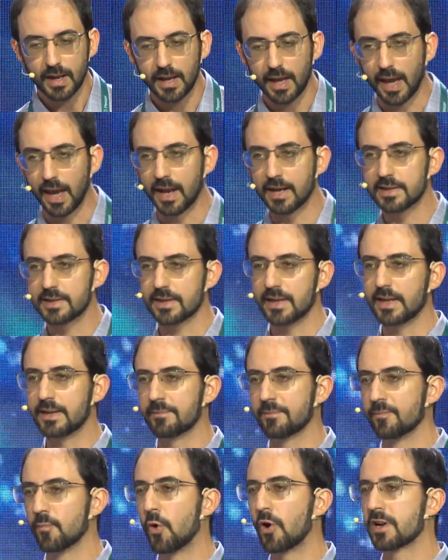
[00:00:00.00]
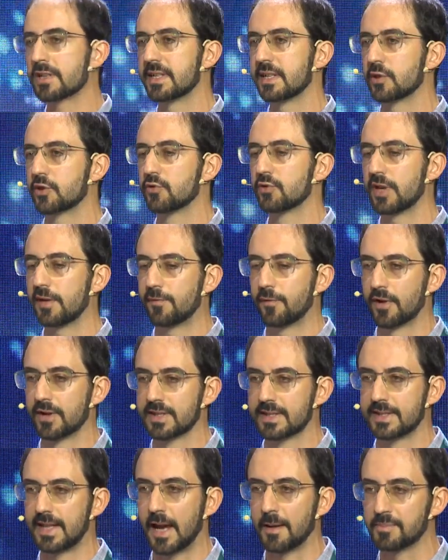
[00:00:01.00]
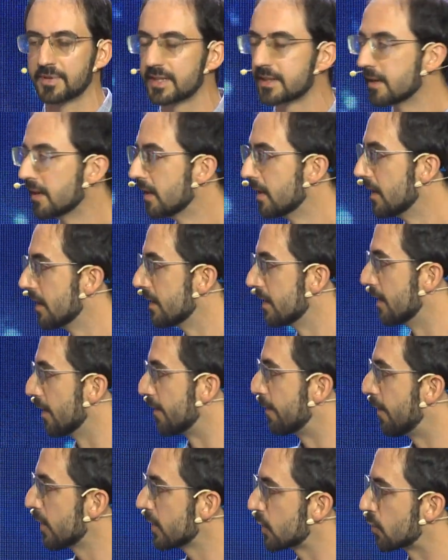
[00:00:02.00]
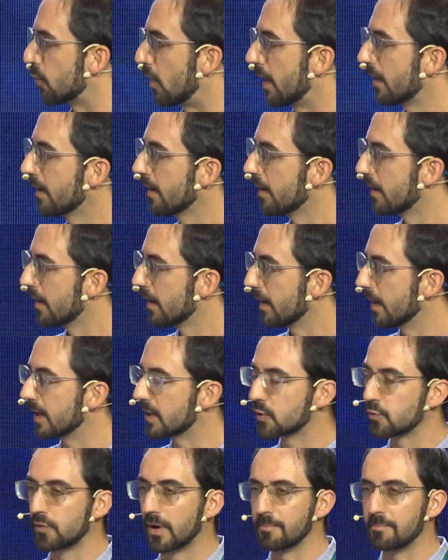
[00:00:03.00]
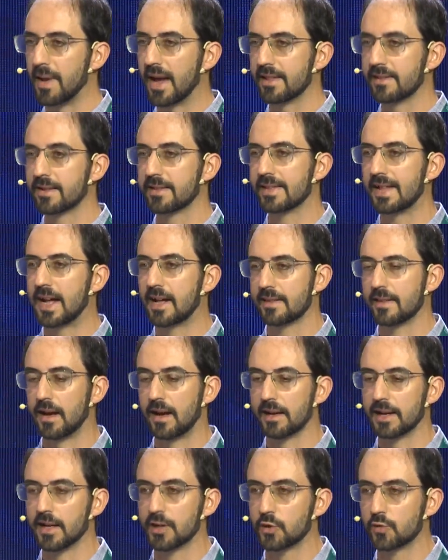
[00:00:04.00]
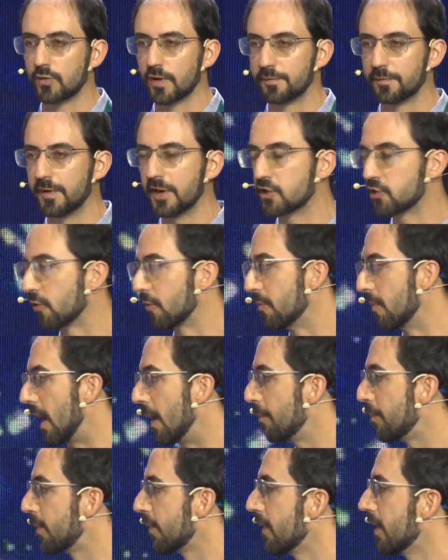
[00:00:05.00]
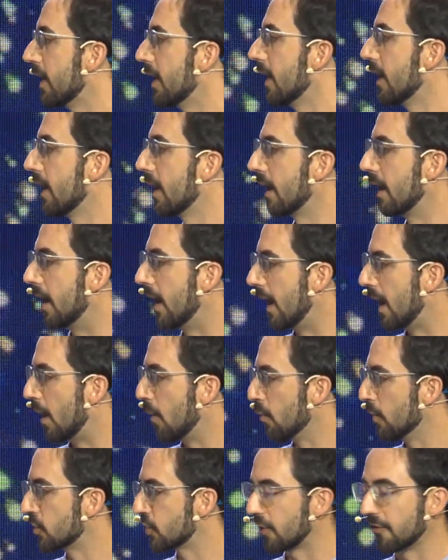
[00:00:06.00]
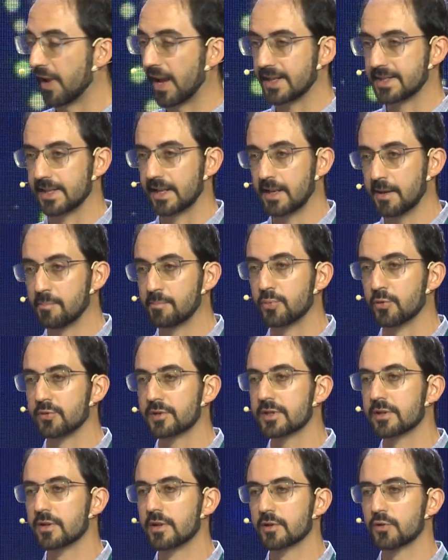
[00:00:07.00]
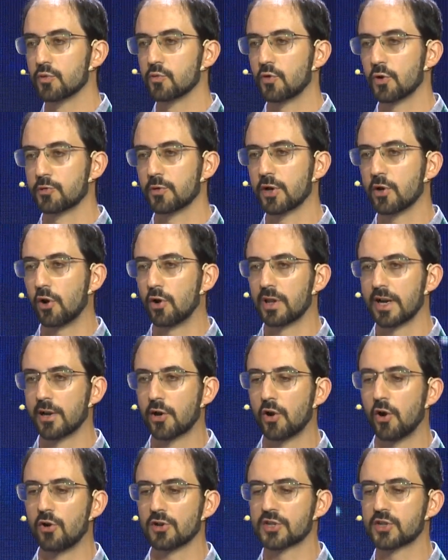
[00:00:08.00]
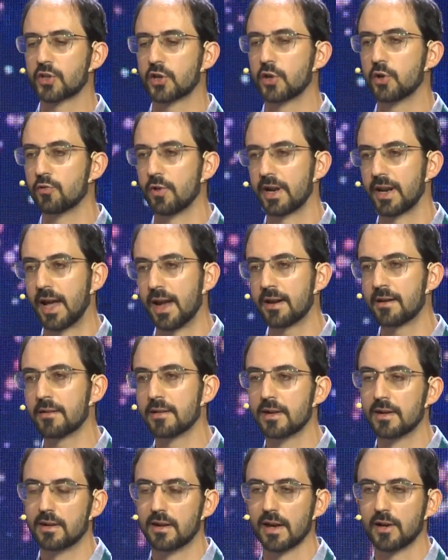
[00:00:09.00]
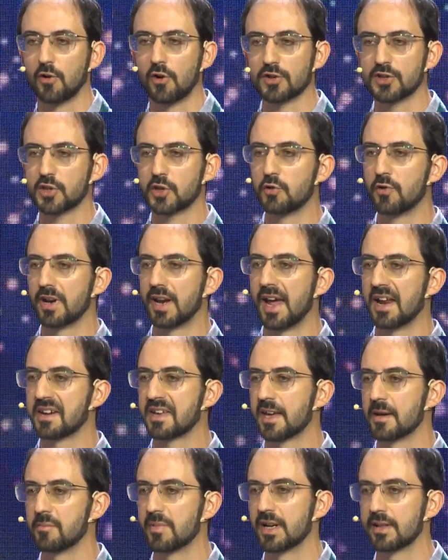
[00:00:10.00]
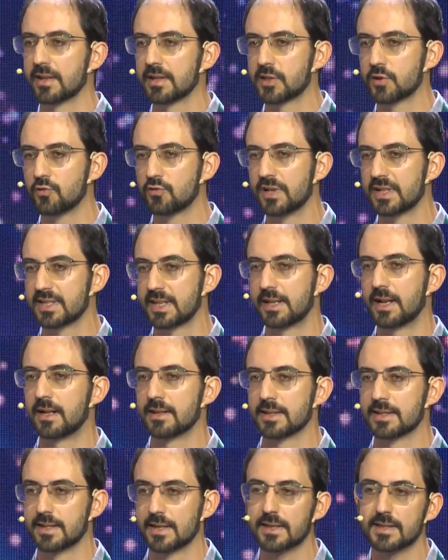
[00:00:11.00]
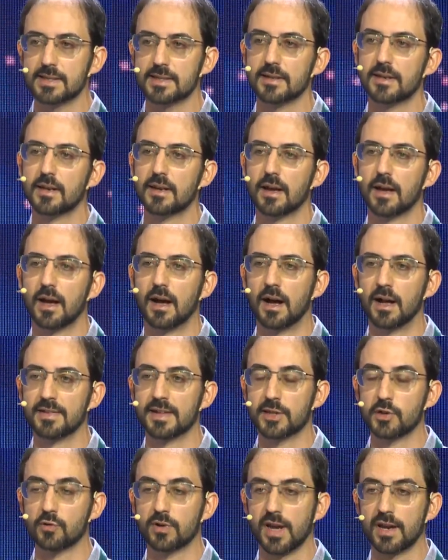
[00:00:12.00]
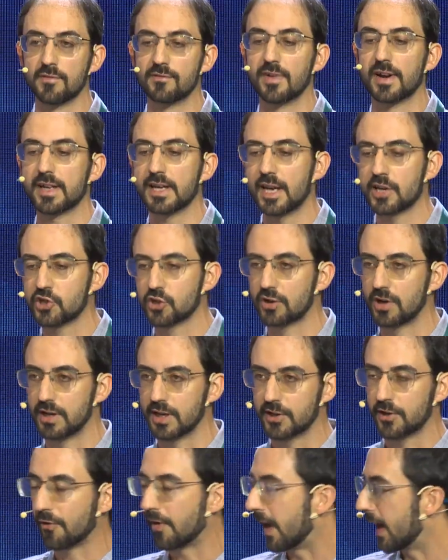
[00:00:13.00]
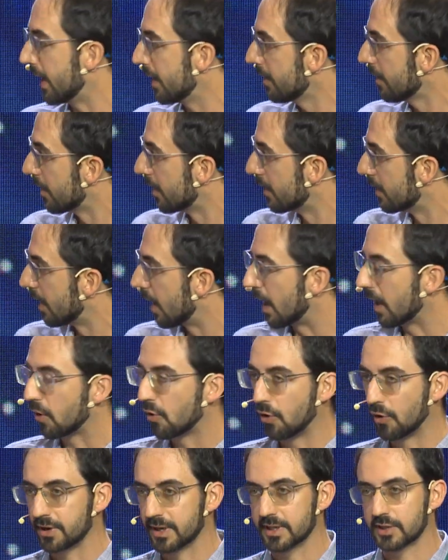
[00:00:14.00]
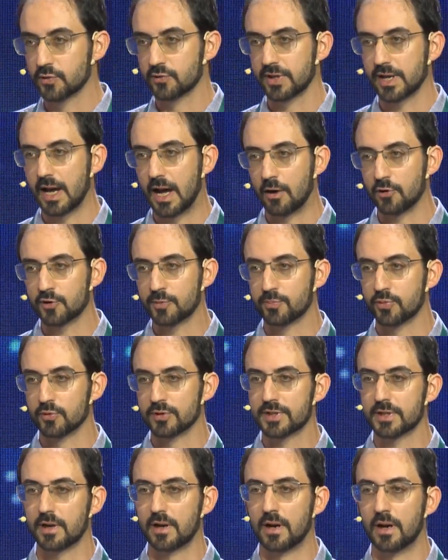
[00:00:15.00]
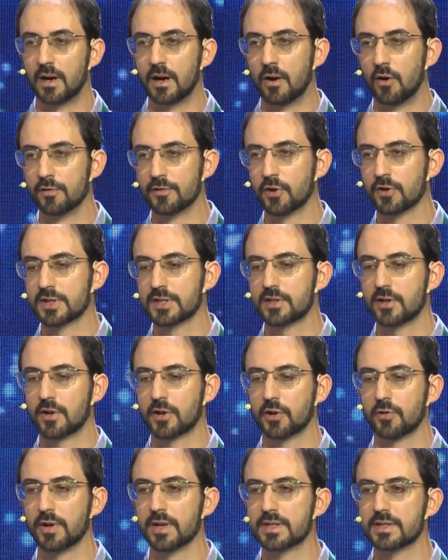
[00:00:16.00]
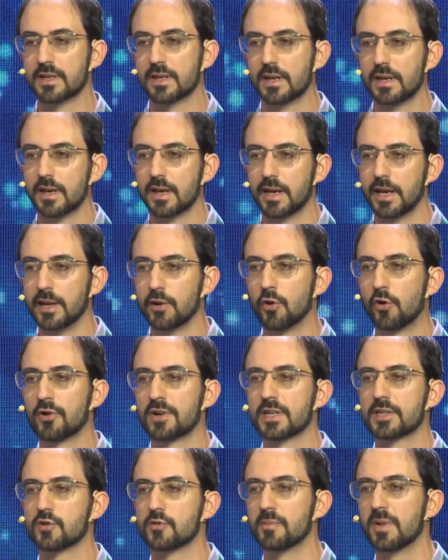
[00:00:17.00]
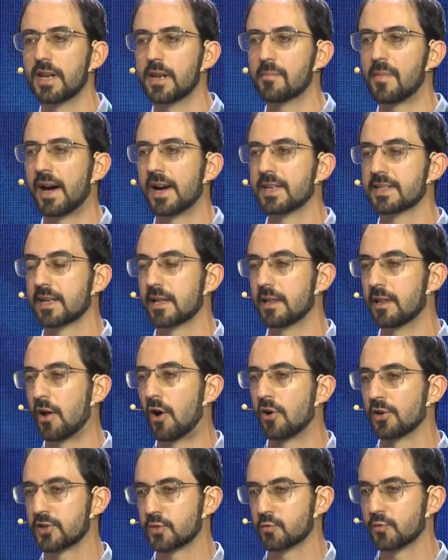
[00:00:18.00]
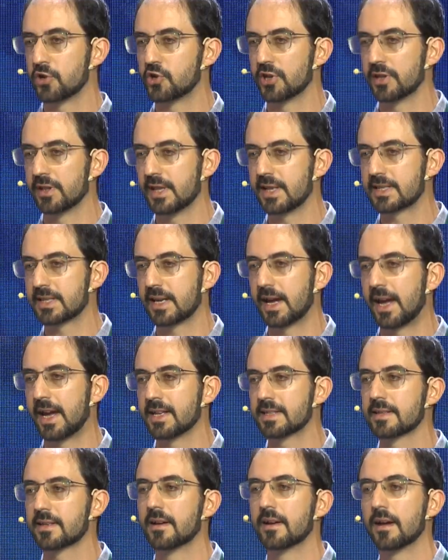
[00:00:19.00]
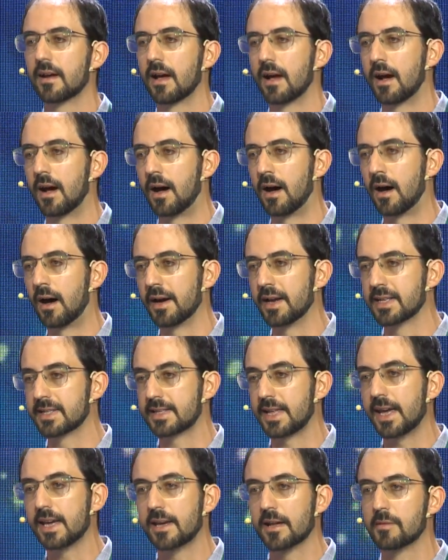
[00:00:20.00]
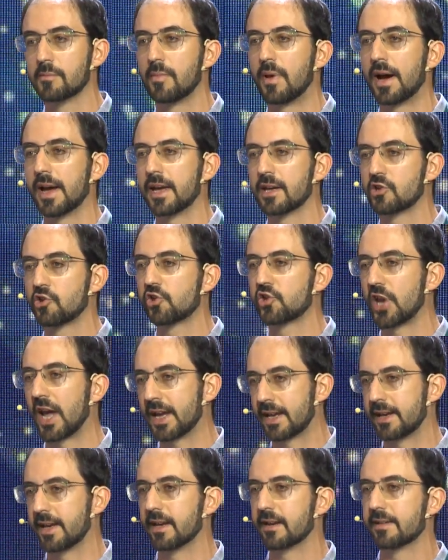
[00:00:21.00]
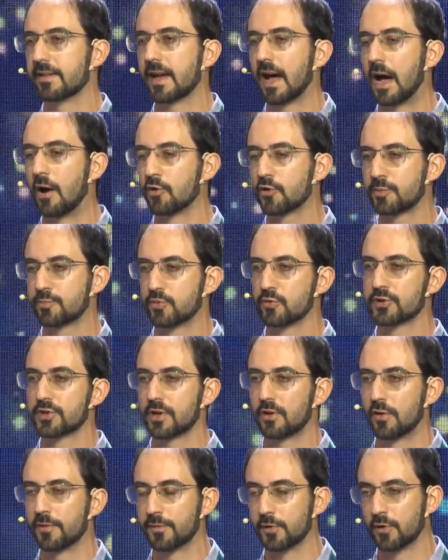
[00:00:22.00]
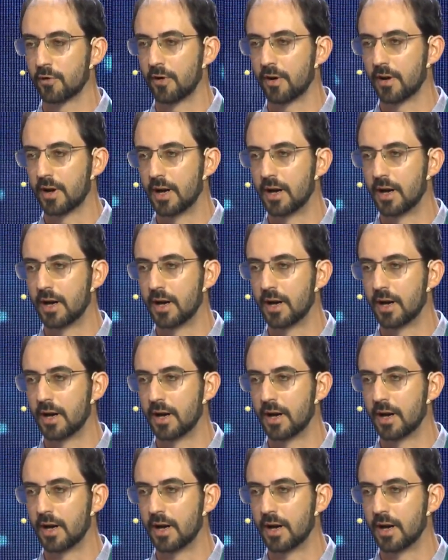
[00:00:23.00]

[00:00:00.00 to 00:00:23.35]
and it works in two different steps. The first one is to embed the data into a feature map, which creates an input to what we call a cost QNN. A cost QNN can be understood as an ansatz that you can variationally train according to the output of your circuit in order to minimize a loss, which in this case is taken by checking the output of your